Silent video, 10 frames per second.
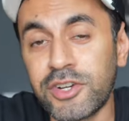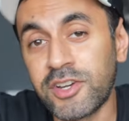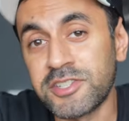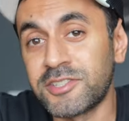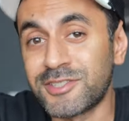
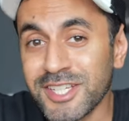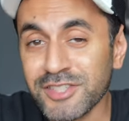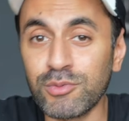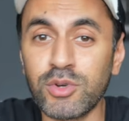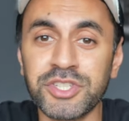guys, so
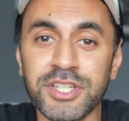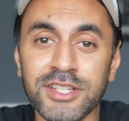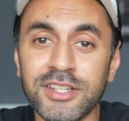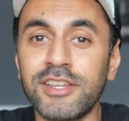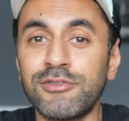thanks for
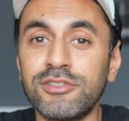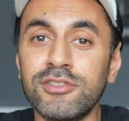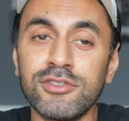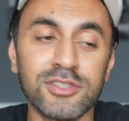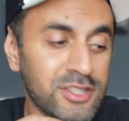watching. If
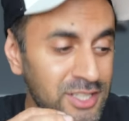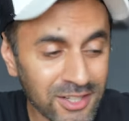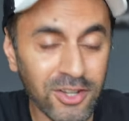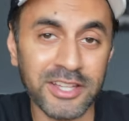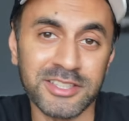you
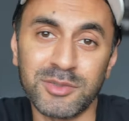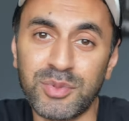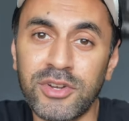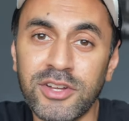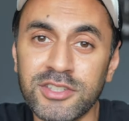did like this
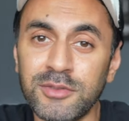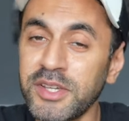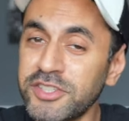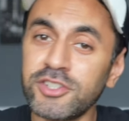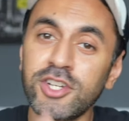product,
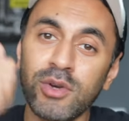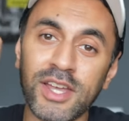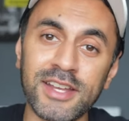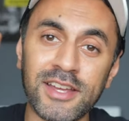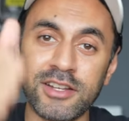make sure you go
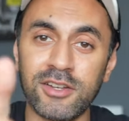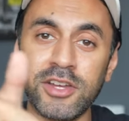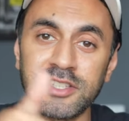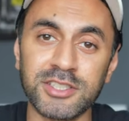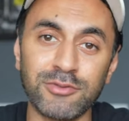ahead and
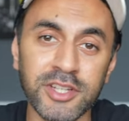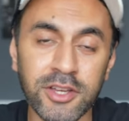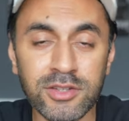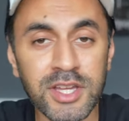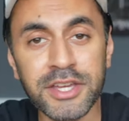like this
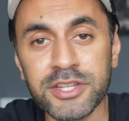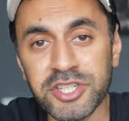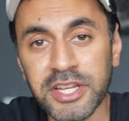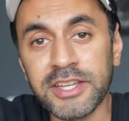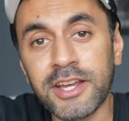video.
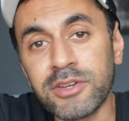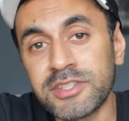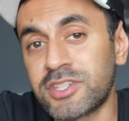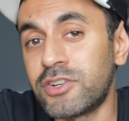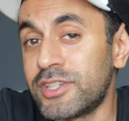Check it out,
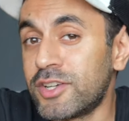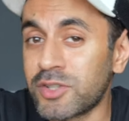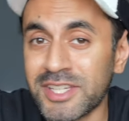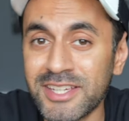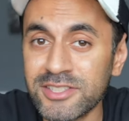it's currently
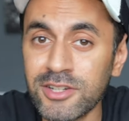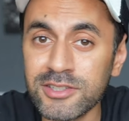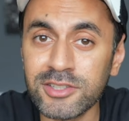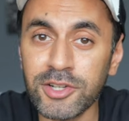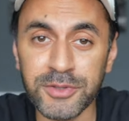on
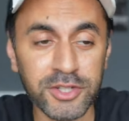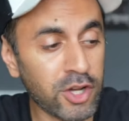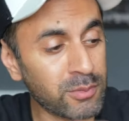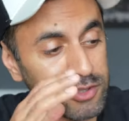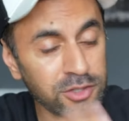Kickstarter. You know,
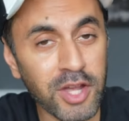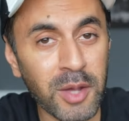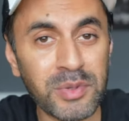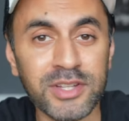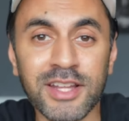I'm so
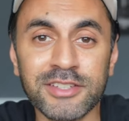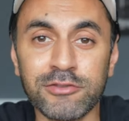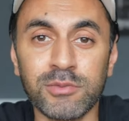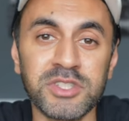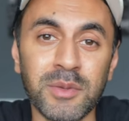happy that
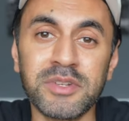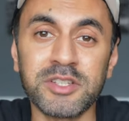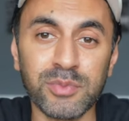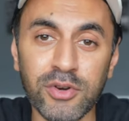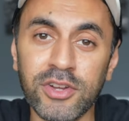Divoom sent me
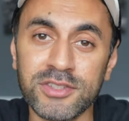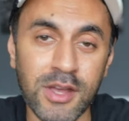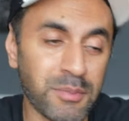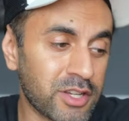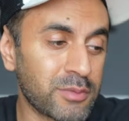this product.
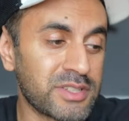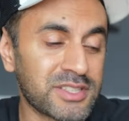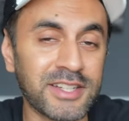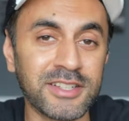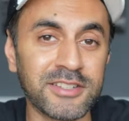I'm going to be
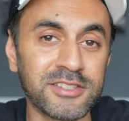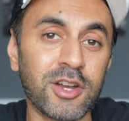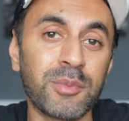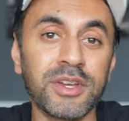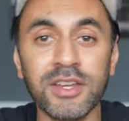setting this
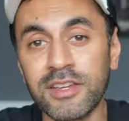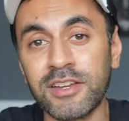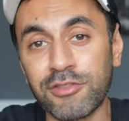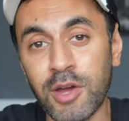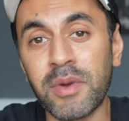up
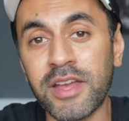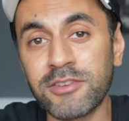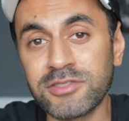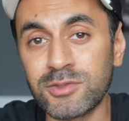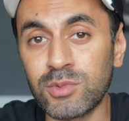around my
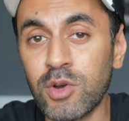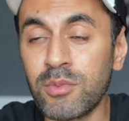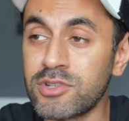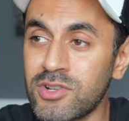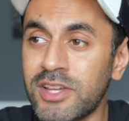house as well,
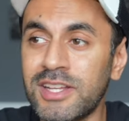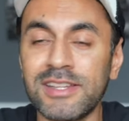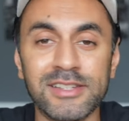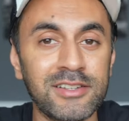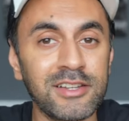most
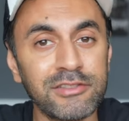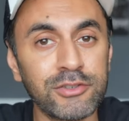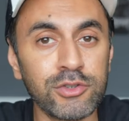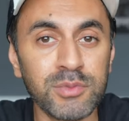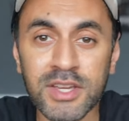likely in the living
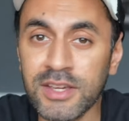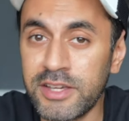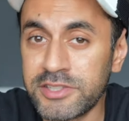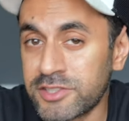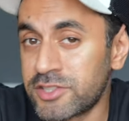room.
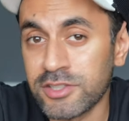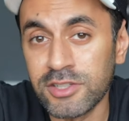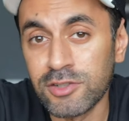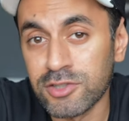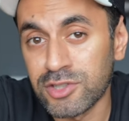It's just
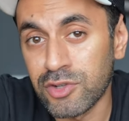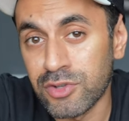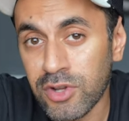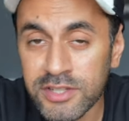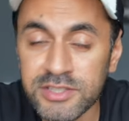going to look so
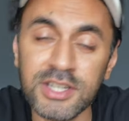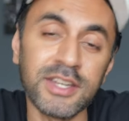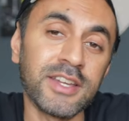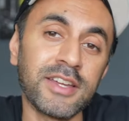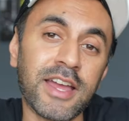nice.
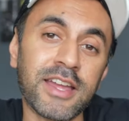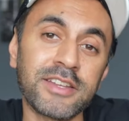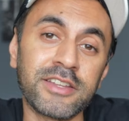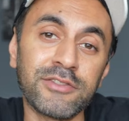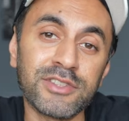
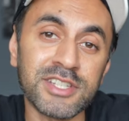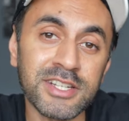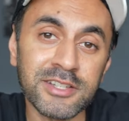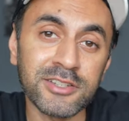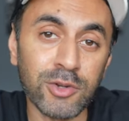And if there's
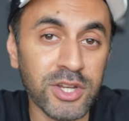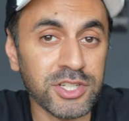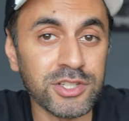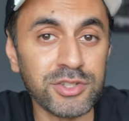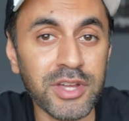any other
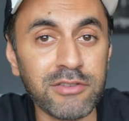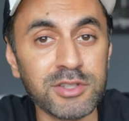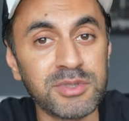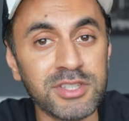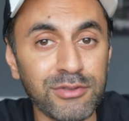questions you have
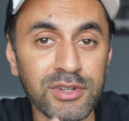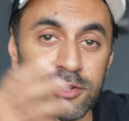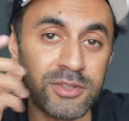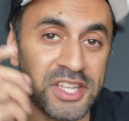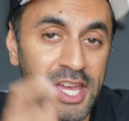specifically
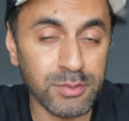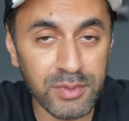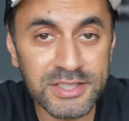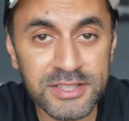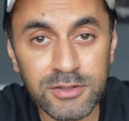on the
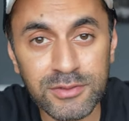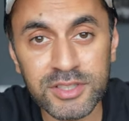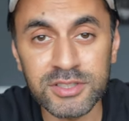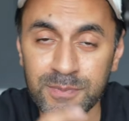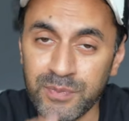capabilities of
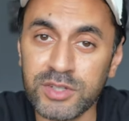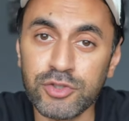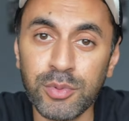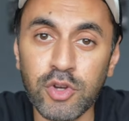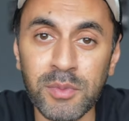this,
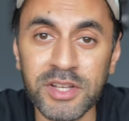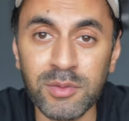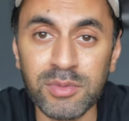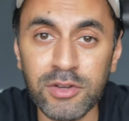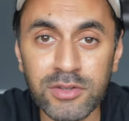drop a comment
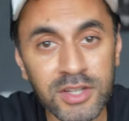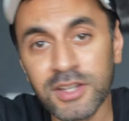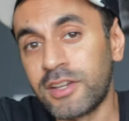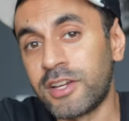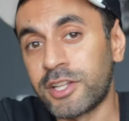down below.
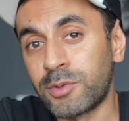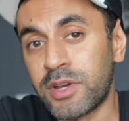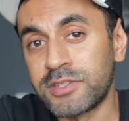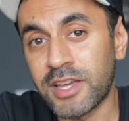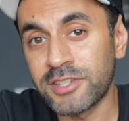
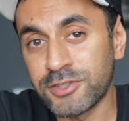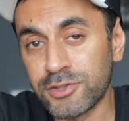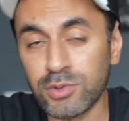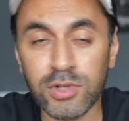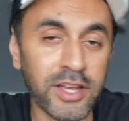Otherwise, as
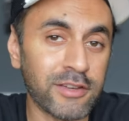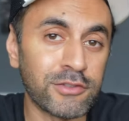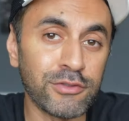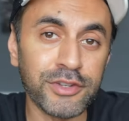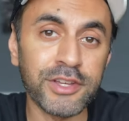usual, I have
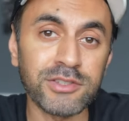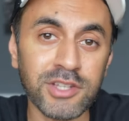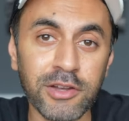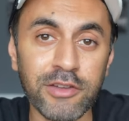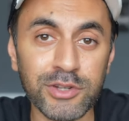new videos
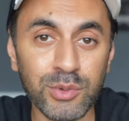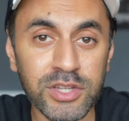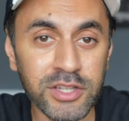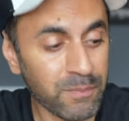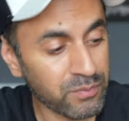out every
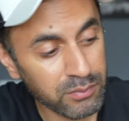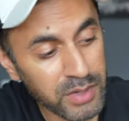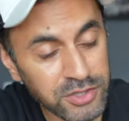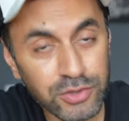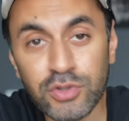week.
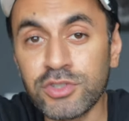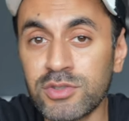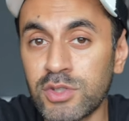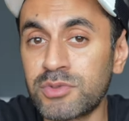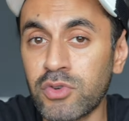Make sure you
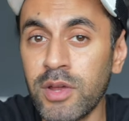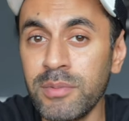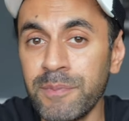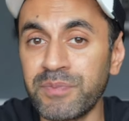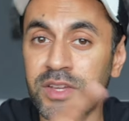
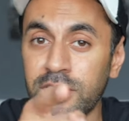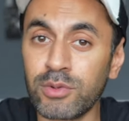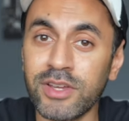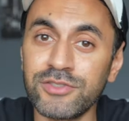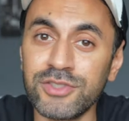subscribe and I
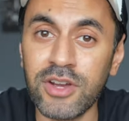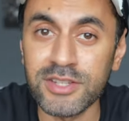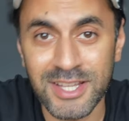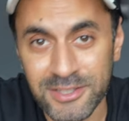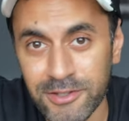will catch you
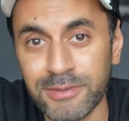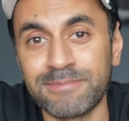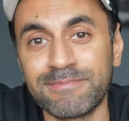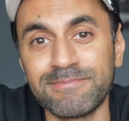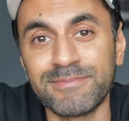guys next time.
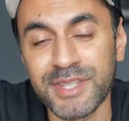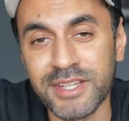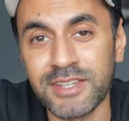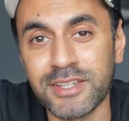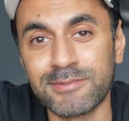
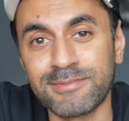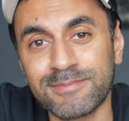Take care.